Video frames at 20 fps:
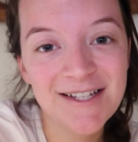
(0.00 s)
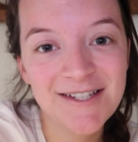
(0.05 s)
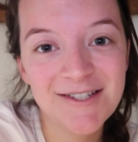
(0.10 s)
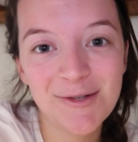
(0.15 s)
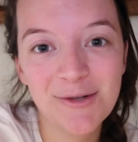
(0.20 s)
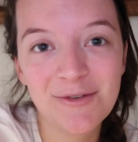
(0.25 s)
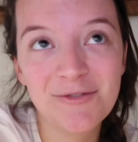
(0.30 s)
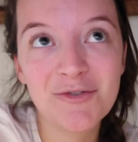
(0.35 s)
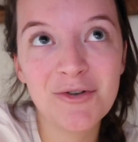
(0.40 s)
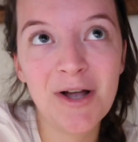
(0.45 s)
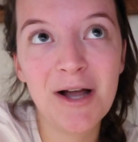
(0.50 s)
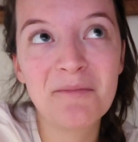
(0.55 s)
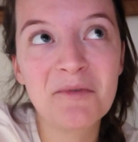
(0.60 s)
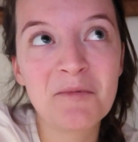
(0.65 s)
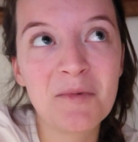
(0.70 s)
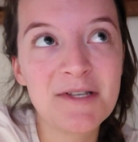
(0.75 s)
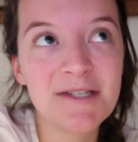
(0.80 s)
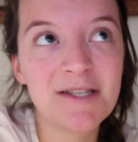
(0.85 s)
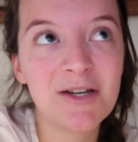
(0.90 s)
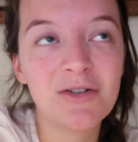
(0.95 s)
So I've
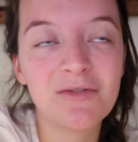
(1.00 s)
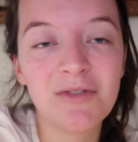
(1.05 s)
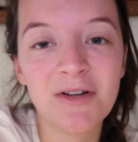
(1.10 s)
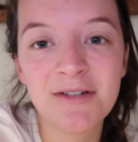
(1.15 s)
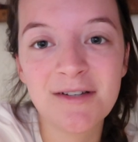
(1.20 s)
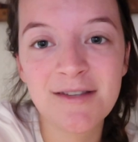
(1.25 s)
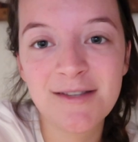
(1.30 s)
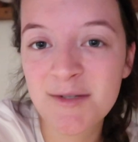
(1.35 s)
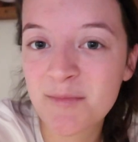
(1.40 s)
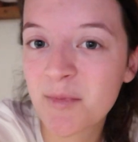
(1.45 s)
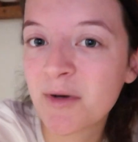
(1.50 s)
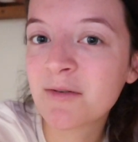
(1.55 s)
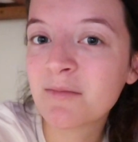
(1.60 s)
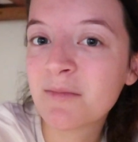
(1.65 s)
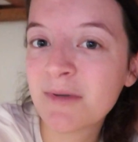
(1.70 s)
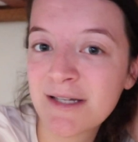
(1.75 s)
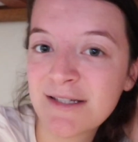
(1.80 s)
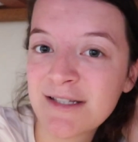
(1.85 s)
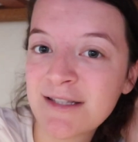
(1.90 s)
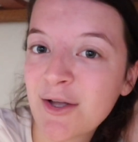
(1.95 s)
trapped myself under this bunk
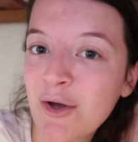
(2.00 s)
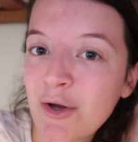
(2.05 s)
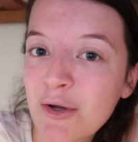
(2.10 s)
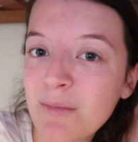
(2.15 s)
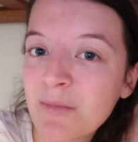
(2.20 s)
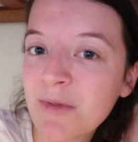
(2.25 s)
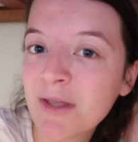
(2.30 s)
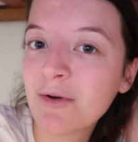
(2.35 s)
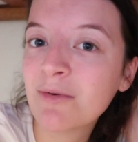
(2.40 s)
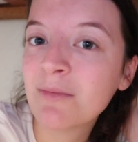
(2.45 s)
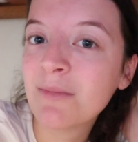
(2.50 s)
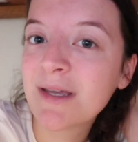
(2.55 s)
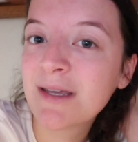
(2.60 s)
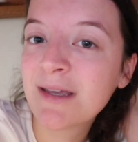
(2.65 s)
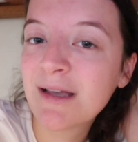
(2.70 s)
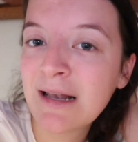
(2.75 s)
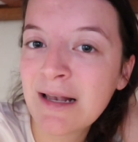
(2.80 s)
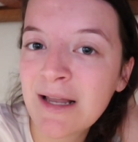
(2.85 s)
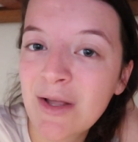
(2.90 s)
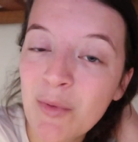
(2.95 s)
bed in the hope that it'll
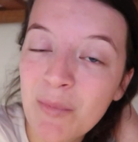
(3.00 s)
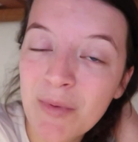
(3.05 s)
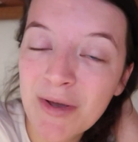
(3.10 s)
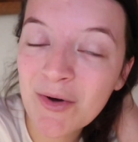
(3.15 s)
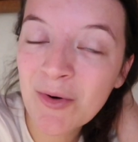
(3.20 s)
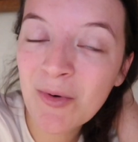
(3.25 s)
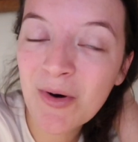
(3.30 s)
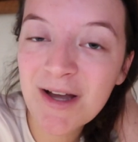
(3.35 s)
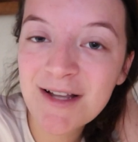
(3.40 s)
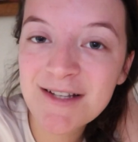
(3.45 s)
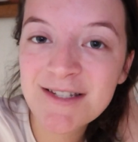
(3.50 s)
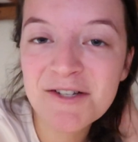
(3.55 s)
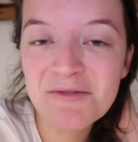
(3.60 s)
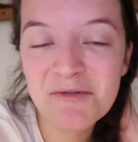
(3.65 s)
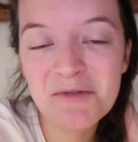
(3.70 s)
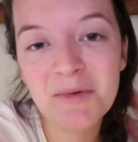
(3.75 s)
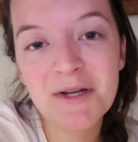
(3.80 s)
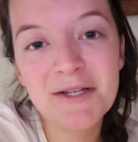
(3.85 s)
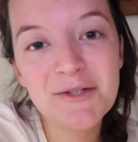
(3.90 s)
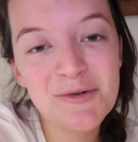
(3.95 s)
make it a little bit quieter
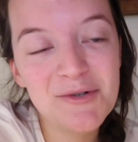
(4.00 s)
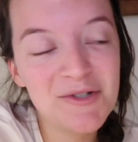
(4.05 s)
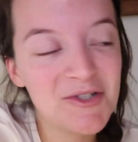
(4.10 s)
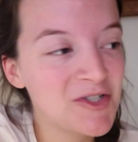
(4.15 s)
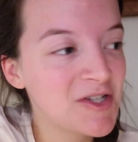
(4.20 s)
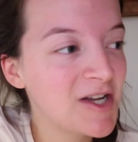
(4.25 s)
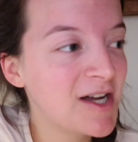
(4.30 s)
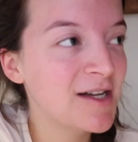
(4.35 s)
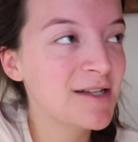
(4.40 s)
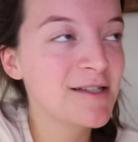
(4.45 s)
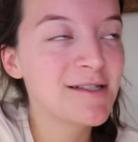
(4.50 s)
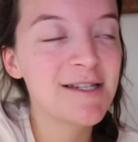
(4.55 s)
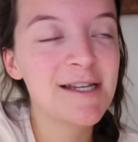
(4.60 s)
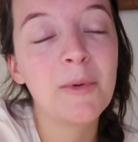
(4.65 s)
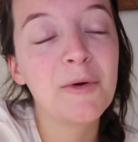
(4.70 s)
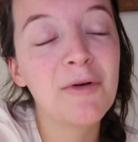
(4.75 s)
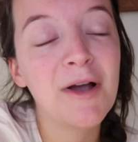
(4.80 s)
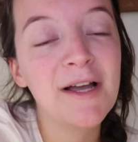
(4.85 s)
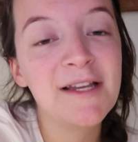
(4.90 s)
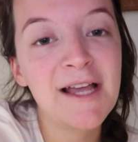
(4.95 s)
with my door shut.
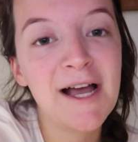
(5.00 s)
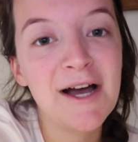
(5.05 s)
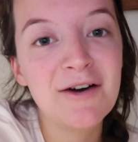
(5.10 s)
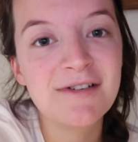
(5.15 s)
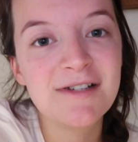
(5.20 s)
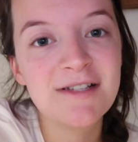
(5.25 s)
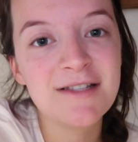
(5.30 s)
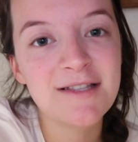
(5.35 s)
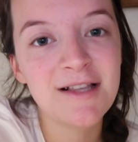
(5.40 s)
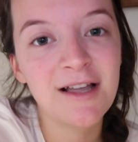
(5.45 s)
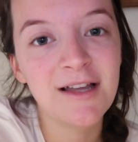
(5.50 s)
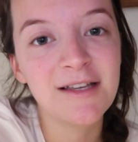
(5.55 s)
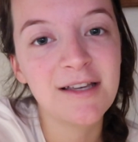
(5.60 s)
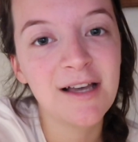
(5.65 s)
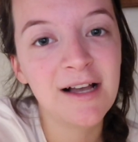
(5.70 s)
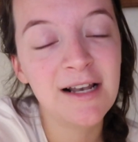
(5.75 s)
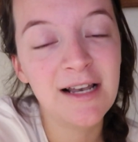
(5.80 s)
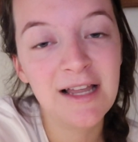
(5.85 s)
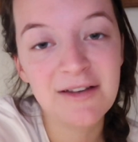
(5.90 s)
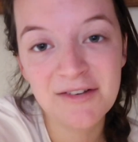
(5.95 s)
But right now it is
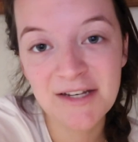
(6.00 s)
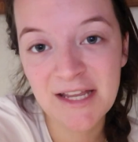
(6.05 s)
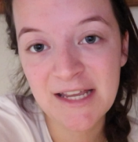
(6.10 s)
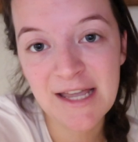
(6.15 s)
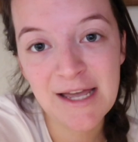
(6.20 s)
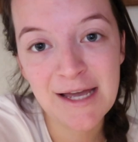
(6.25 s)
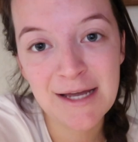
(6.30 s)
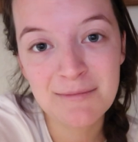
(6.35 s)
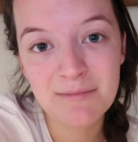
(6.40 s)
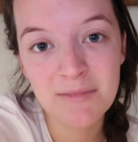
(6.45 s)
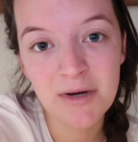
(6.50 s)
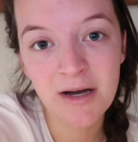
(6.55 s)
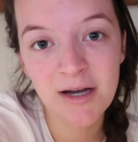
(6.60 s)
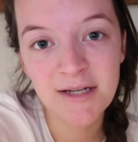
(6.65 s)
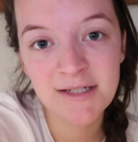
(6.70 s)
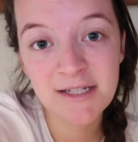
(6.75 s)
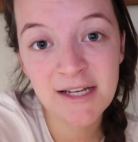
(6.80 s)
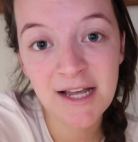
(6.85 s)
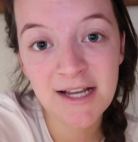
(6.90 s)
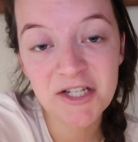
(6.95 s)
like 11 a.m.
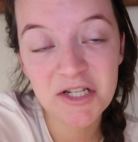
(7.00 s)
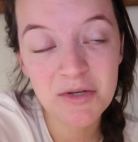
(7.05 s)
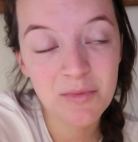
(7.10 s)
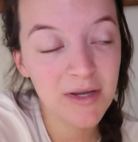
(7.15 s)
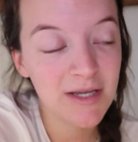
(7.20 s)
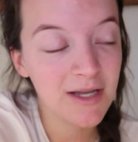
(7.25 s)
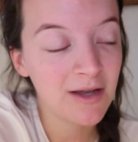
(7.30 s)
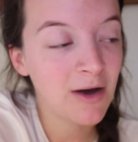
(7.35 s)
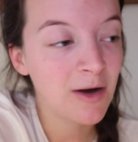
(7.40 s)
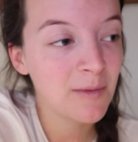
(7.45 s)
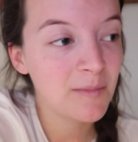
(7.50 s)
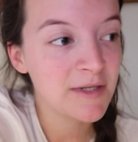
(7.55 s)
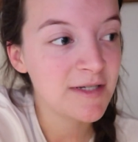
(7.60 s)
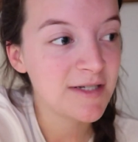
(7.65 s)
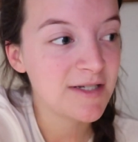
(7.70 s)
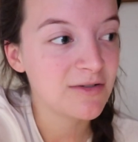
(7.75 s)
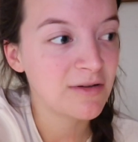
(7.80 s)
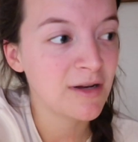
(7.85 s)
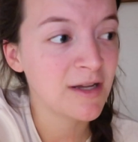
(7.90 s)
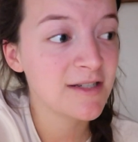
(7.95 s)
I didn't actually wake up
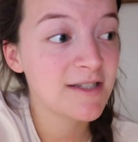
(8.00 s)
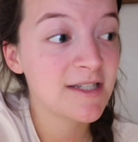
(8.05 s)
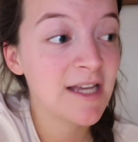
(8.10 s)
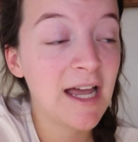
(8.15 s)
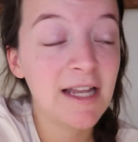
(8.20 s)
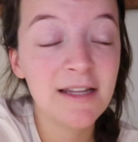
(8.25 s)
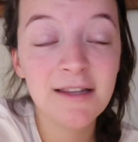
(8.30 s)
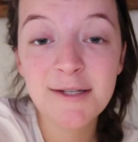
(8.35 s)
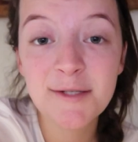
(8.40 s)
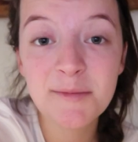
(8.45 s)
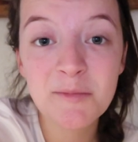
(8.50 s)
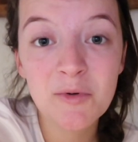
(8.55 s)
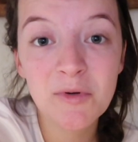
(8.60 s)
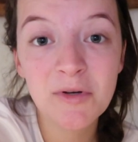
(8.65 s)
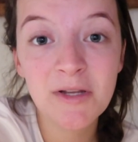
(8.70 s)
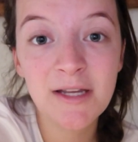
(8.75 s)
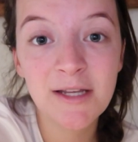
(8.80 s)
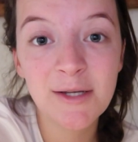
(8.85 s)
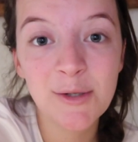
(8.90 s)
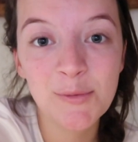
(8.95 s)
until like 10 this
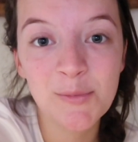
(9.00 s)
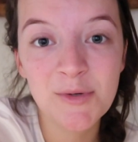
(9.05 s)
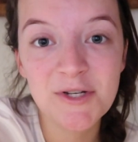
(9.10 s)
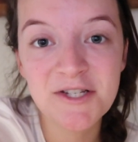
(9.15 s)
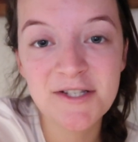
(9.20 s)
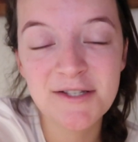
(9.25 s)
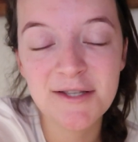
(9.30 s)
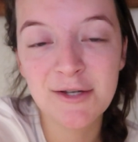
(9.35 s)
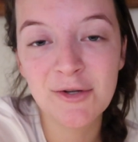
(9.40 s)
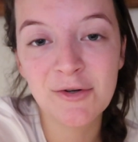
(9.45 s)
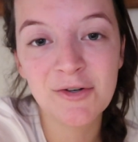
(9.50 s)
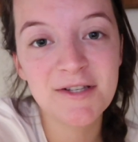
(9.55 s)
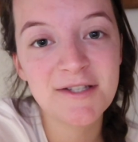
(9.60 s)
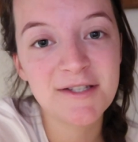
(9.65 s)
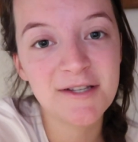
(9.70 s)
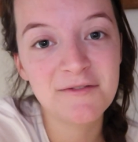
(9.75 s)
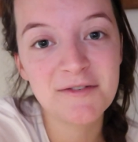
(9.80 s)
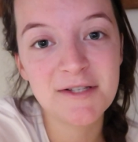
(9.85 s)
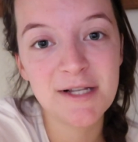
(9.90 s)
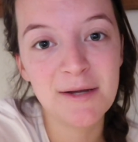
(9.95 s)
morning, which is the
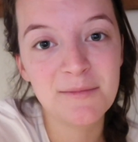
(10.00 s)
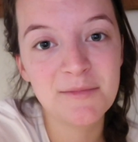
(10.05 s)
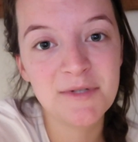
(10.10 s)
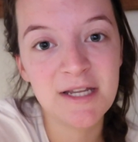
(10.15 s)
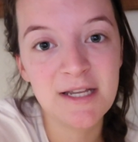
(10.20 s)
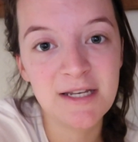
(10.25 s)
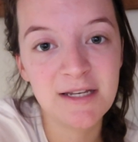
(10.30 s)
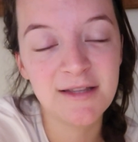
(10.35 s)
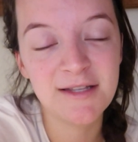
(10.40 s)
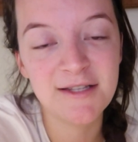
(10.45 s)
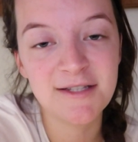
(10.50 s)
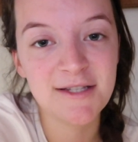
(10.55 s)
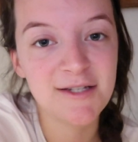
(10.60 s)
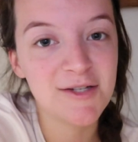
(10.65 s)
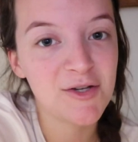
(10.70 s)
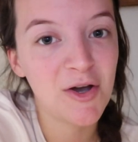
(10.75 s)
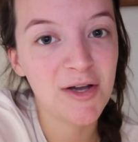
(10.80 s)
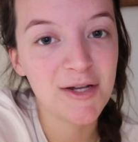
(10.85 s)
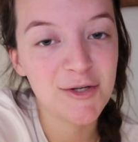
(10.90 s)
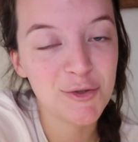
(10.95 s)
longest I've slept in this
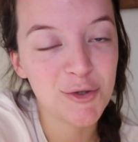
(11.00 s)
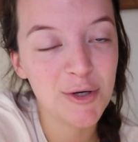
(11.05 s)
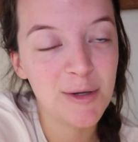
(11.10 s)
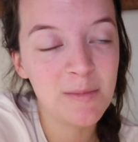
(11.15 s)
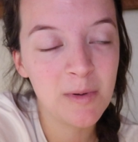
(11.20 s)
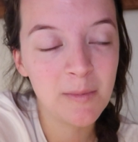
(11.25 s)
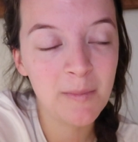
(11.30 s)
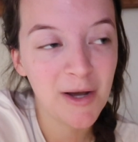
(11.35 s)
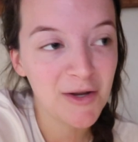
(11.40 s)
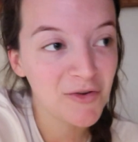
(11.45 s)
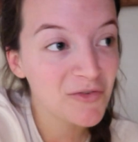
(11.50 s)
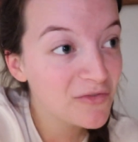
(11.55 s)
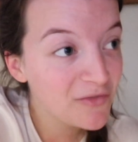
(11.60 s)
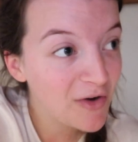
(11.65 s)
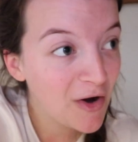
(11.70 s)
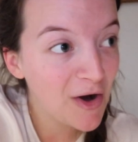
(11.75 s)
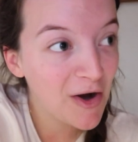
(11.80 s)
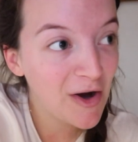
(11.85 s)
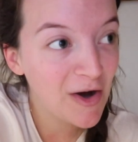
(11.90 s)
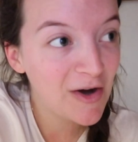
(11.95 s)
entire trip by
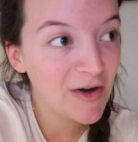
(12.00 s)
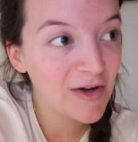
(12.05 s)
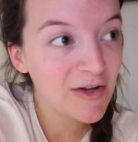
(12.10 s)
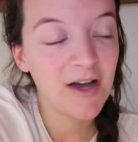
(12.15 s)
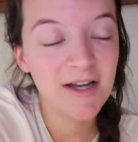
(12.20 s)
far.